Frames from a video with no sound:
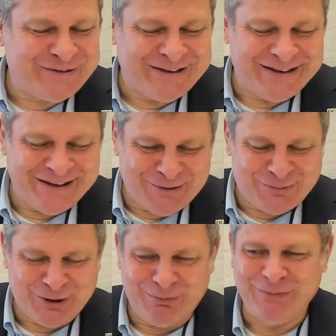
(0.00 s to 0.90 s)

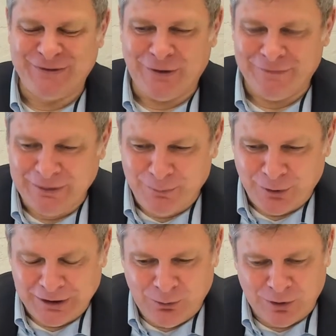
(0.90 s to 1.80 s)
problem-solving
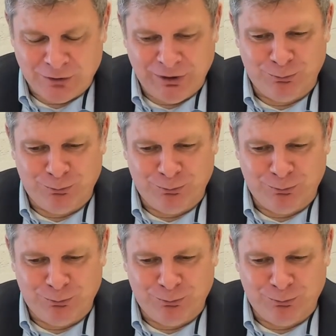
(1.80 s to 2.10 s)
body where